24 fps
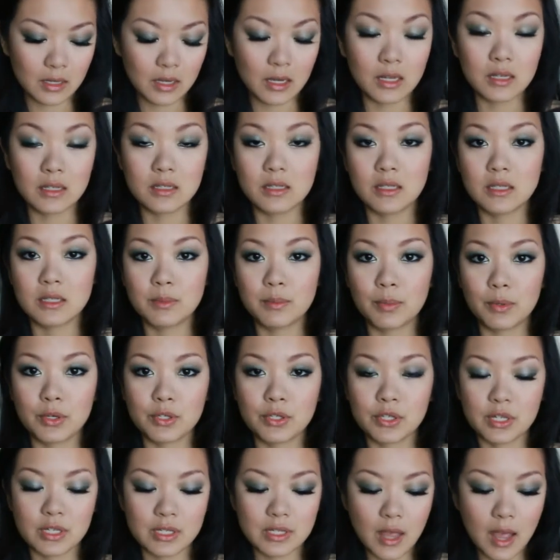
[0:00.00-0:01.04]
it
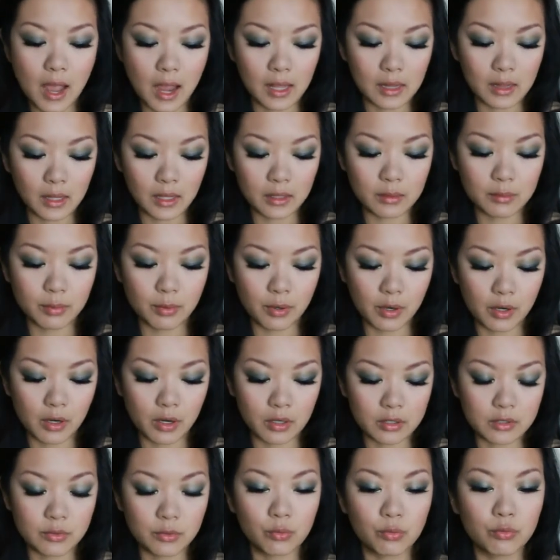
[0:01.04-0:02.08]
disperses highlight
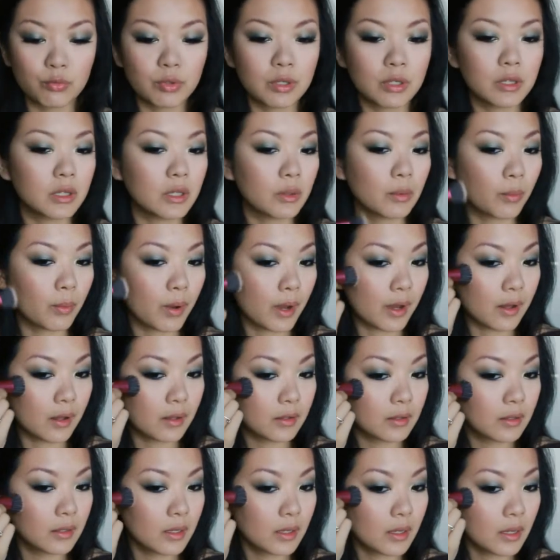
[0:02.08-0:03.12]
product really
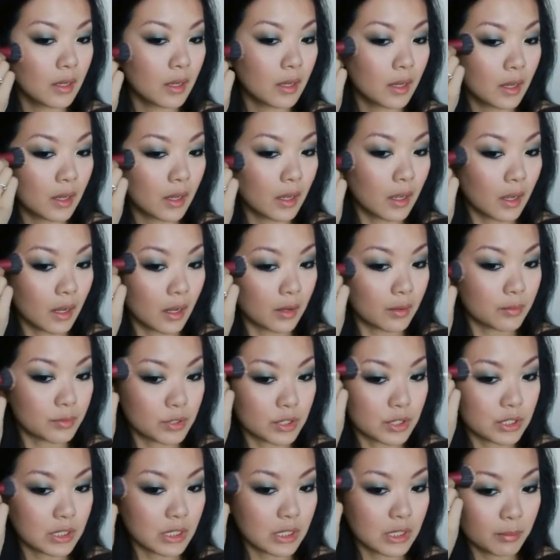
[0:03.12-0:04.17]
well. I'm
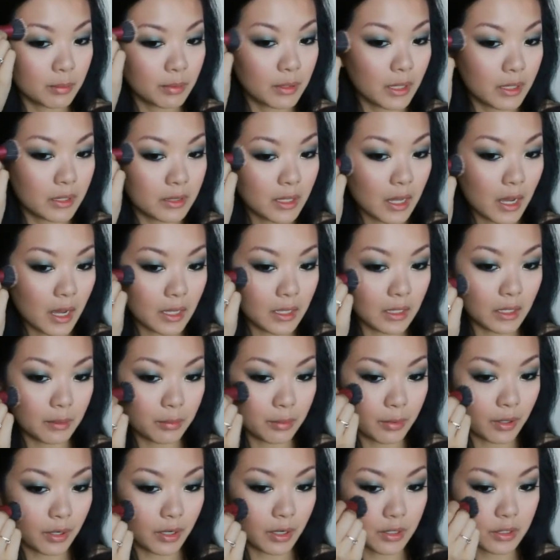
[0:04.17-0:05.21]
just going to apply the
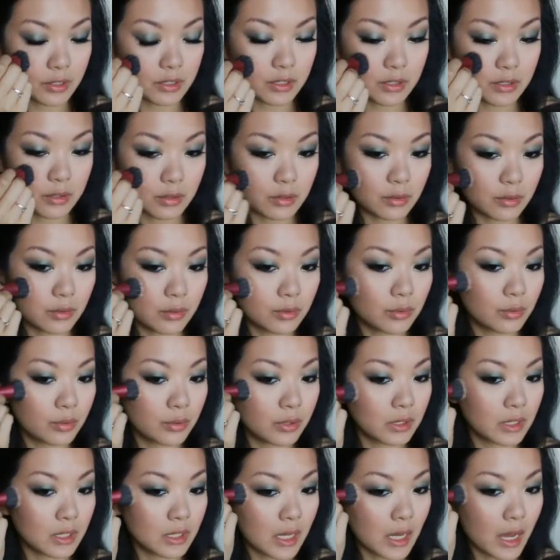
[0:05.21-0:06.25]
highlight product to
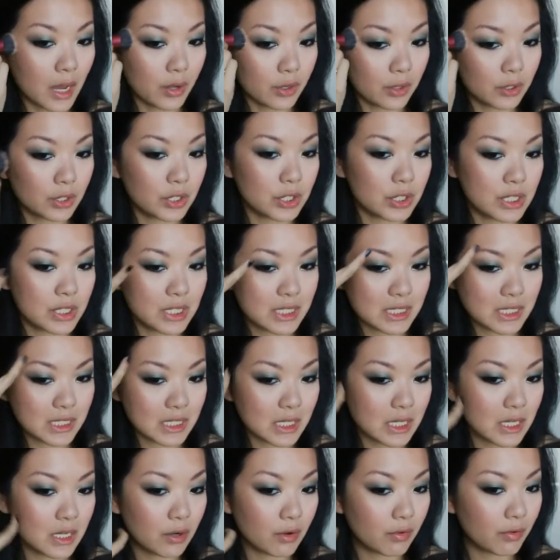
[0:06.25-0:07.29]
the outer
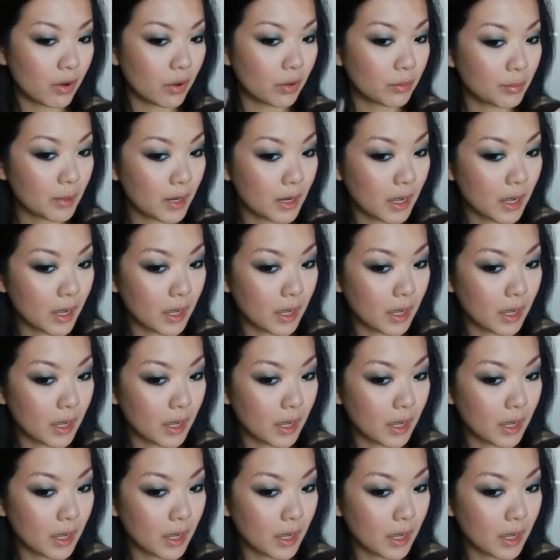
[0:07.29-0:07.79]
C around my